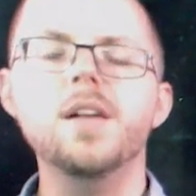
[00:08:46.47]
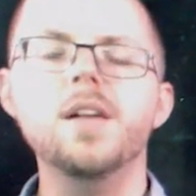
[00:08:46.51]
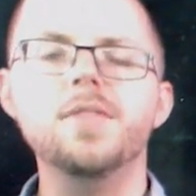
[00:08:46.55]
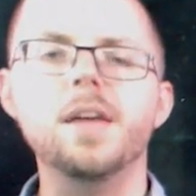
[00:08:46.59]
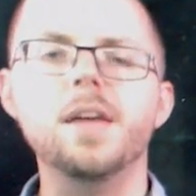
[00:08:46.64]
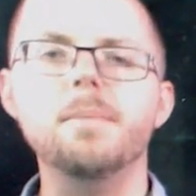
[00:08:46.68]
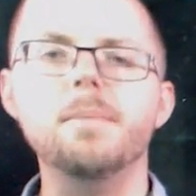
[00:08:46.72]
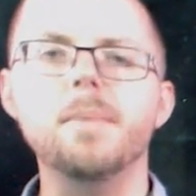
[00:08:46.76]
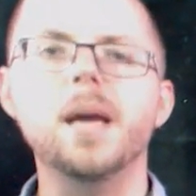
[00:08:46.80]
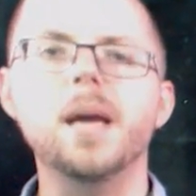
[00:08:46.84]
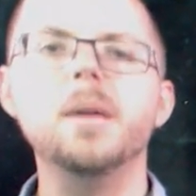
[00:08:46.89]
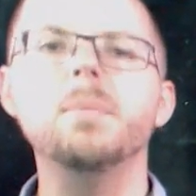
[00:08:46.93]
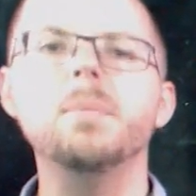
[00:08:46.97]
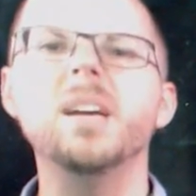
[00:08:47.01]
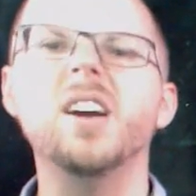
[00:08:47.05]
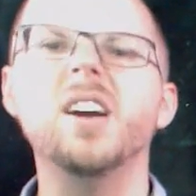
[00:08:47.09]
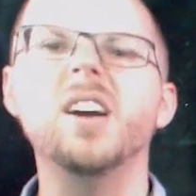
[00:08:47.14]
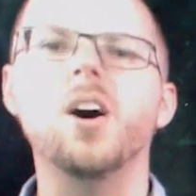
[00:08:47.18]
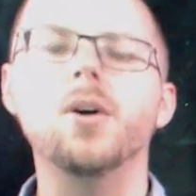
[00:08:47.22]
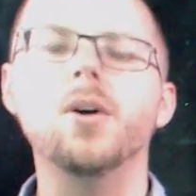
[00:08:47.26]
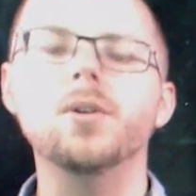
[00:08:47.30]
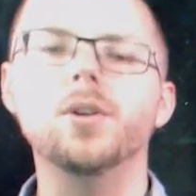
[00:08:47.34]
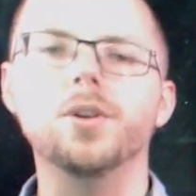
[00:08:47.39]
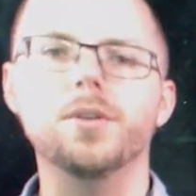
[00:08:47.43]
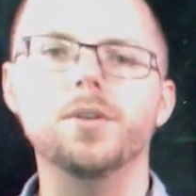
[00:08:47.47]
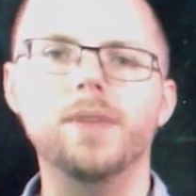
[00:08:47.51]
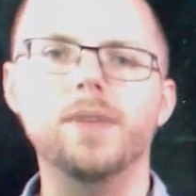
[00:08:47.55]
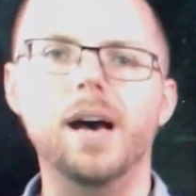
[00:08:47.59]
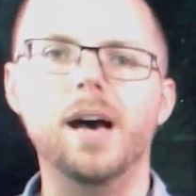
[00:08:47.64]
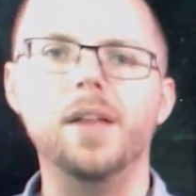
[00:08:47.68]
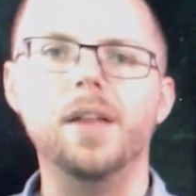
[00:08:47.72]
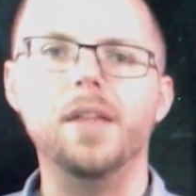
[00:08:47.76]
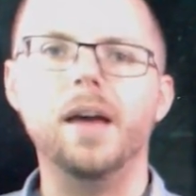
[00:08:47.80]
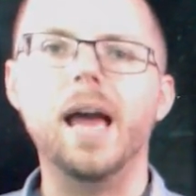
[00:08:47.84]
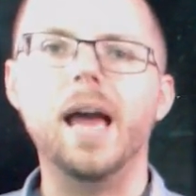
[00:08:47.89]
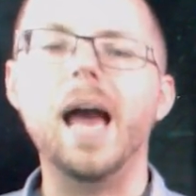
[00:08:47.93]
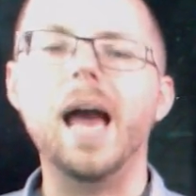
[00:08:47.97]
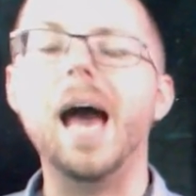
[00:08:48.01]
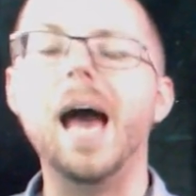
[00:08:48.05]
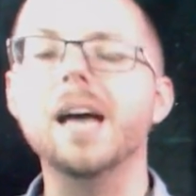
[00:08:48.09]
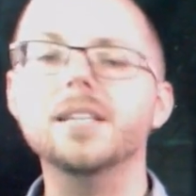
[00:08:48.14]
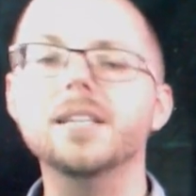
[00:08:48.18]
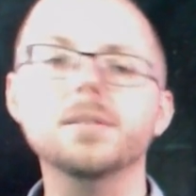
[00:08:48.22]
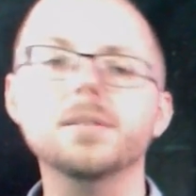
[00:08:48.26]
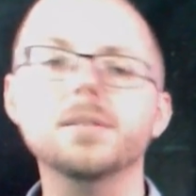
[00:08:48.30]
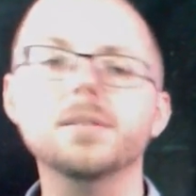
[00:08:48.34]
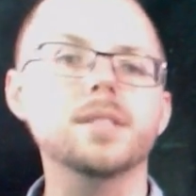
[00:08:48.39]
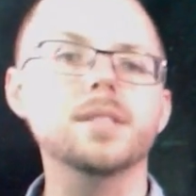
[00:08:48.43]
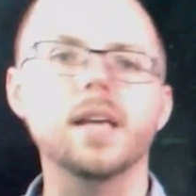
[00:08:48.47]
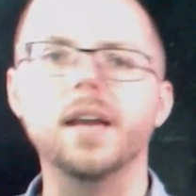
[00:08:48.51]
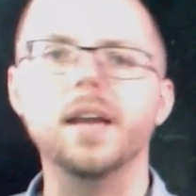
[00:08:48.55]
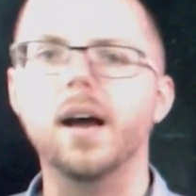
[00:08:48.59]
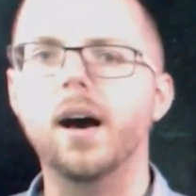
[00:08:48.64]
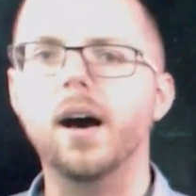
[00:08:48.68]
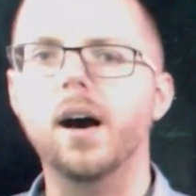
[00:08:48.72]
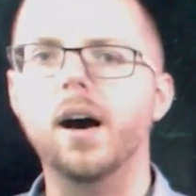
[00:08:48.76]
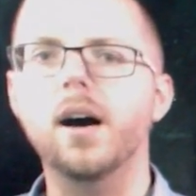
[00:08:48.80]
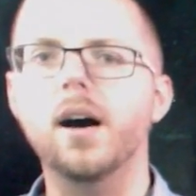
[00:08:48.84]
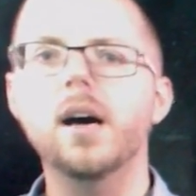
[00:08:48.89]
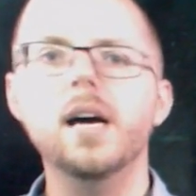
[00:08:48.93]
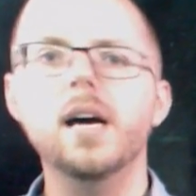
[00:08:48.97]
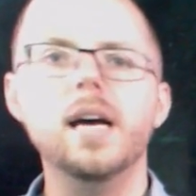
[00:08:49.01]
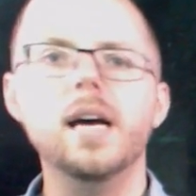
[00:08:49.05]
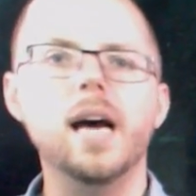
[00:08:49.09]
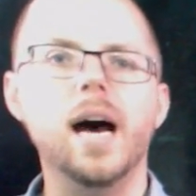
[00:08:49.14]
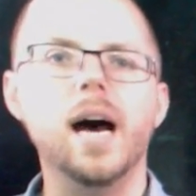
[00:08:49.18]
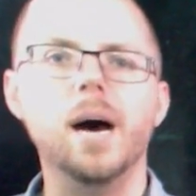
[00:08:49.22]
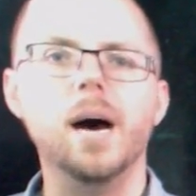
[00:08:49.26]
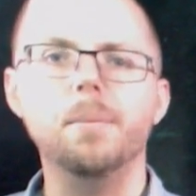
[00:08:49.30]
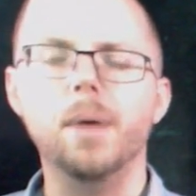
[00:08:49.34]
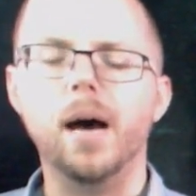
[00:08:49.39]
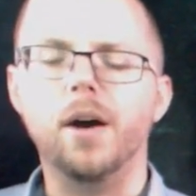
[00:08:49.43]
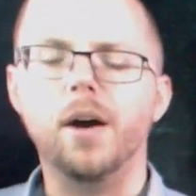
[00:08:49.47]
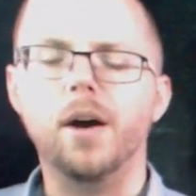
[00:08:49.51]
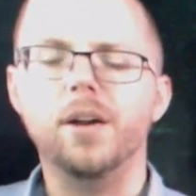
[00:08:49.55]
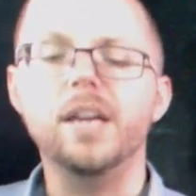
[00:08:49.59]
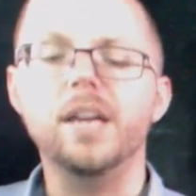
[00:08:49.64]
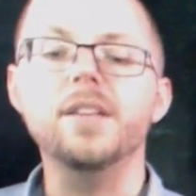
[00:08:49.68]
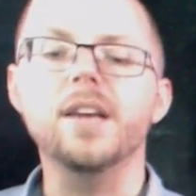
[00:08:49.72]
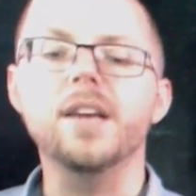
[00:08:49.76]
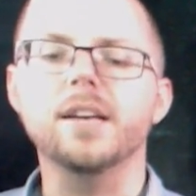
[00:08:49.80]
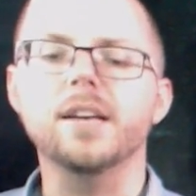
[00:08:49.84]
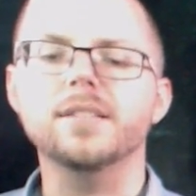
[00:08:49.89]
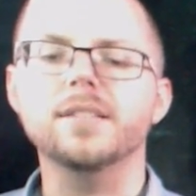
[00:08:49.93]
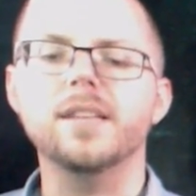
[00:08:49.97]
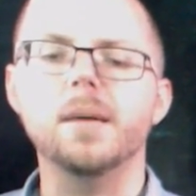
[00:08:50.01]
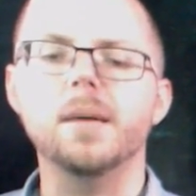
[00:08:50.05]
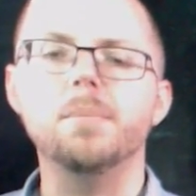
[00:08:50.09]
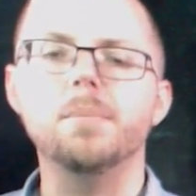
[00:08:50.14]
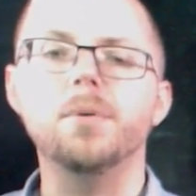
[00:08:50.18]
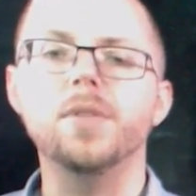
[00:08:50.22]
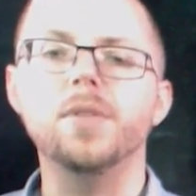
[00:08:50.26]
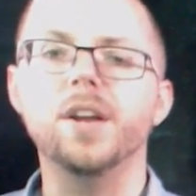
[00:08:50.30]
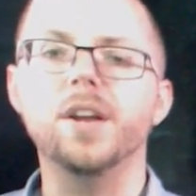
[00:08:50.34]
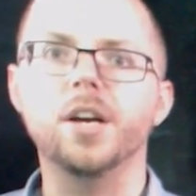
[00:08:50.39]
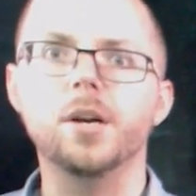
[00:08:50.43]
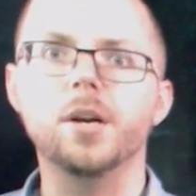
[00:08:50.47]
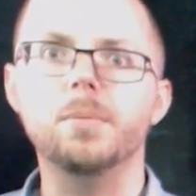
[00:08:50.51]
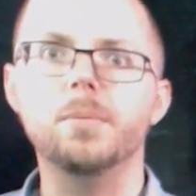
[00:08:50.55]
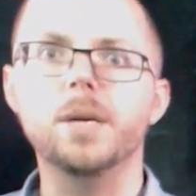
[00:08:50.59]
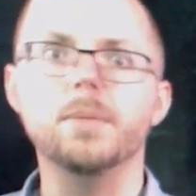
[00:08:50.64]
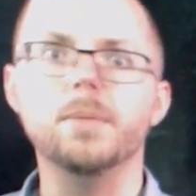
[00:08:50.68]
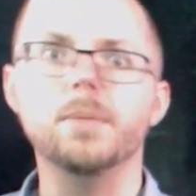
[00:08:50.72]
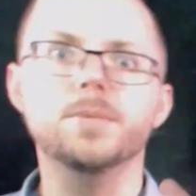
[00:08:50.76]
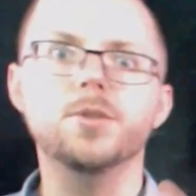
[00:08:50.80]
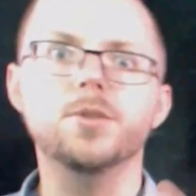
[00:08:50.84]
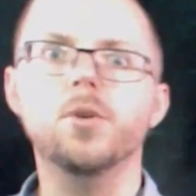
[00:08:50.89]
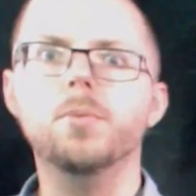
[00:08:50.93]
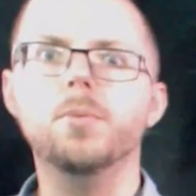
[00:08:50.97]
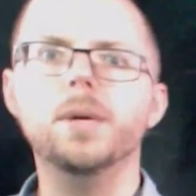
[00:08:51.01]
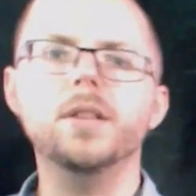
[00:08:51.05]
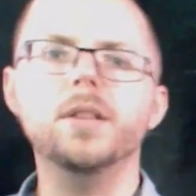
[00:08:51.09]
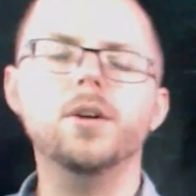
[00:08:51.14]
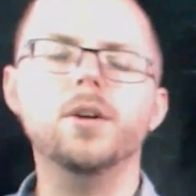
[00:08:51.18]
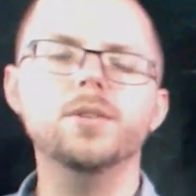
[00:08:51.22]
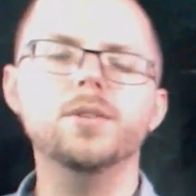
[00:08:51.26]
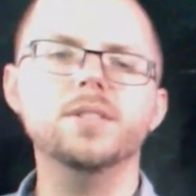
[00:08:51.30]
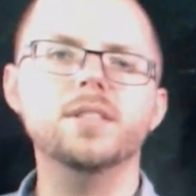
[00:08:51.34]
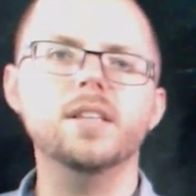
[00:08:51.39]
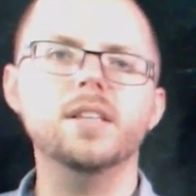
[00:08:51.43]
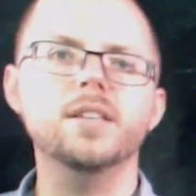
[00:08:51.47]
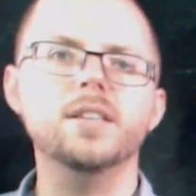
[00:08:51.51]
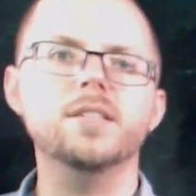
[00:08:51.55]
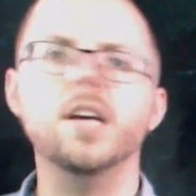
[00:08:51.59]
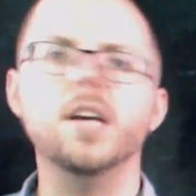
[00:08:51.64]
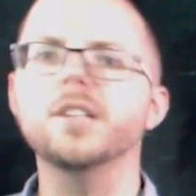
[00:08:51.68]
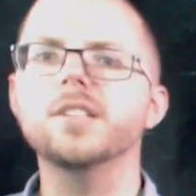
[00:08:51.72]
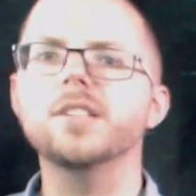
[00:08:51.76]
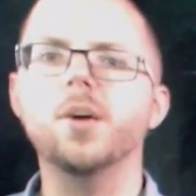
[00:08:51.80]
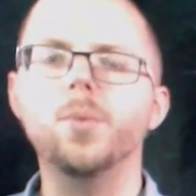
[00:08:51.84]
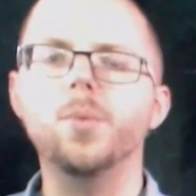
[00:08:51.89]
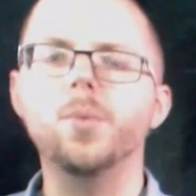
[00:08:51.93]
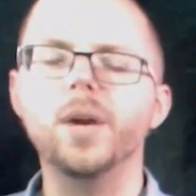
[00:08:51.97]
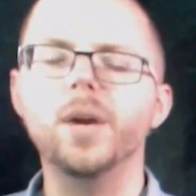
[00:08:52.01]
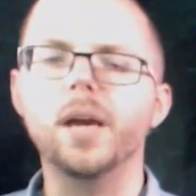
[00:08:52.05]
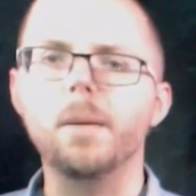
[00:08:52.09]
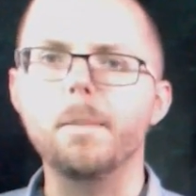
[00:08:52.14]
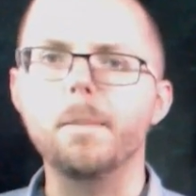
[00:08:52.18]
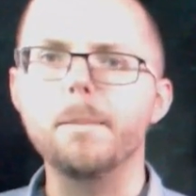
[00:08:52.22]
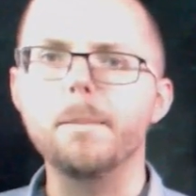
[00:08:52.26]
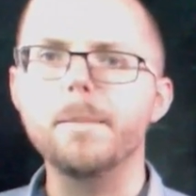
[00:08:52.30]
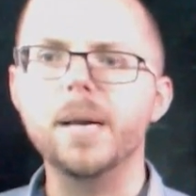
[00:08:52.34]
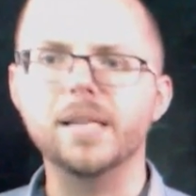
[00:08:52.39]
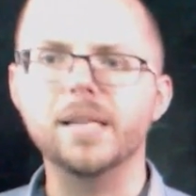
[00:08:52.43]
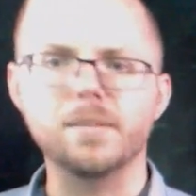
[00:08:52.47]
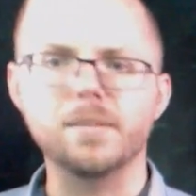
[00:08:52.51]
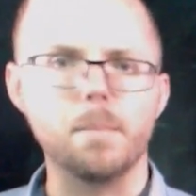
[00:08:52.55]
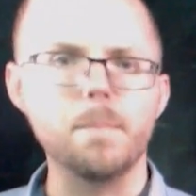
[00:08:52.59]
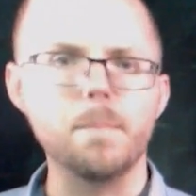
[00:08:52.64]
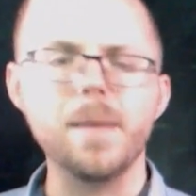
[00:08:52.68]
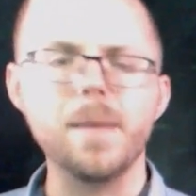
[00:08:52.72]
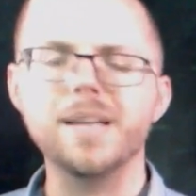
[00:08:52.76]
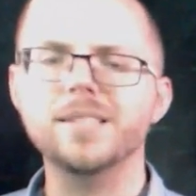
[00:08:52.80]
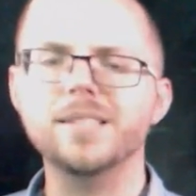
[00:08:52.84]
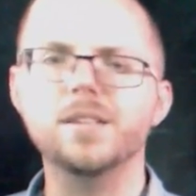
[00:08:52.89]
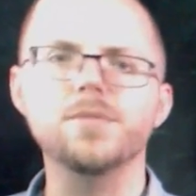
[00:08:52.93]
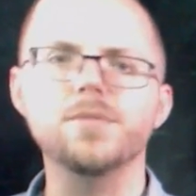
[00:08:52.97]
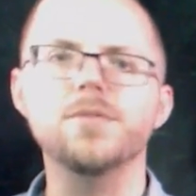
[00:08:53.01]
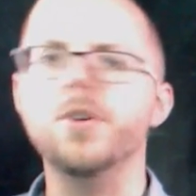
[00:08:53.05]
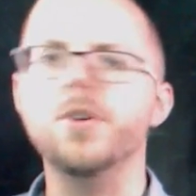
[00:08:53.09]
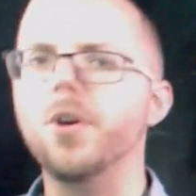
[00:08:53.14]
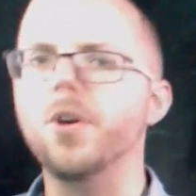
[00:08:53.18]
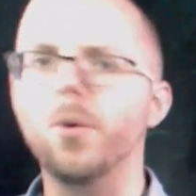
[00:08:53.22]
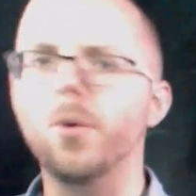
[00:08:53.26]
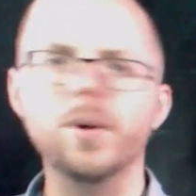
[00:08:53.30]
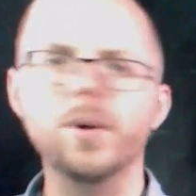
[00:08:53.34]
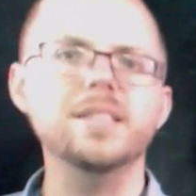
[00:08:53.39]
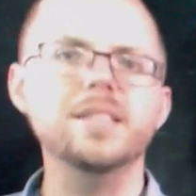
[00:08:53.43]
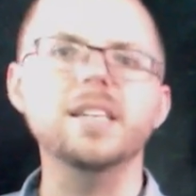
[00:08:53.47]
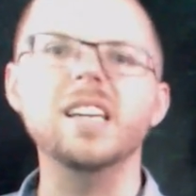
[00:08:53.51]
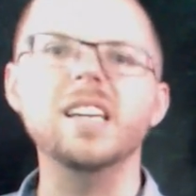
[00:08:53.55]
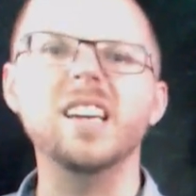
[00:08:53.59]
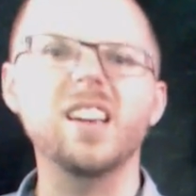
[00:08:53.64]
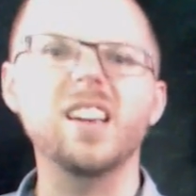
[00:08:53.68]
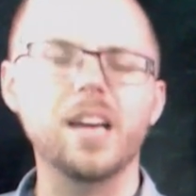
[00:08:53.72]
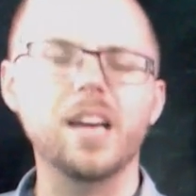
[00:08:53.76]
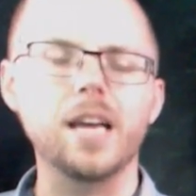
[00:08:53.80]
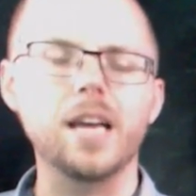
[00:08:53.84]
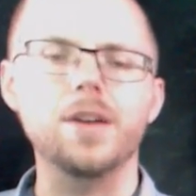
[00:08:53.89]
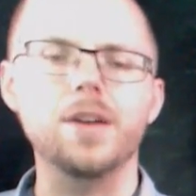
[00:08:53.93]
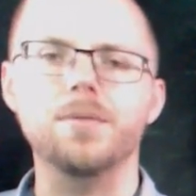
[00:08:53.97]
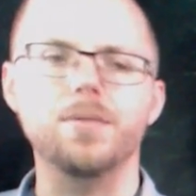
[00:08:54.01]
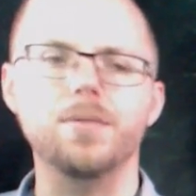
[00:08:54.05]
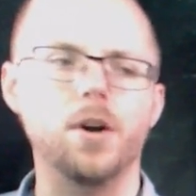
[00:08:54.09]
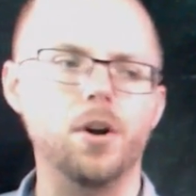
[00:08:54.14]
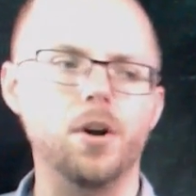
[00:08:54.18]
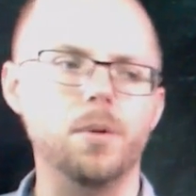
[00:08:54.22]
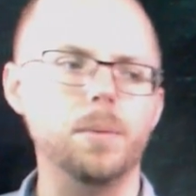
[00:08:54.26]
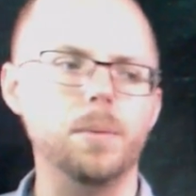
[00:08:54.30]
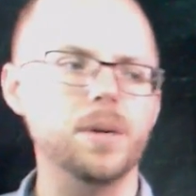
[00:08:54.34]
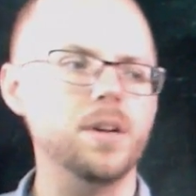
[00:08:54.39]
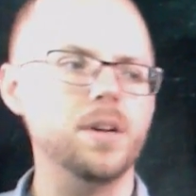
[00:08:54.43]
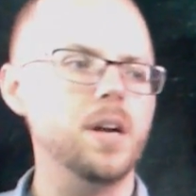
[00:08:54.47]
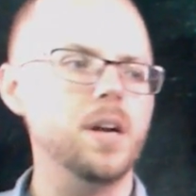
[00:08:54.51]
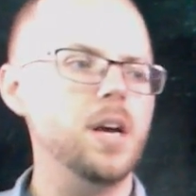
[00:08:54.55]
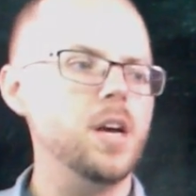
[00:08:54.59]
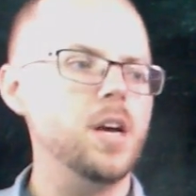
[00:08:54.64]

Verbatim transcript: There may be a whole lot of other atoms that are, um, are in our sample that are going to be absorbing those things, and so we get a, it's a massive noisy environment.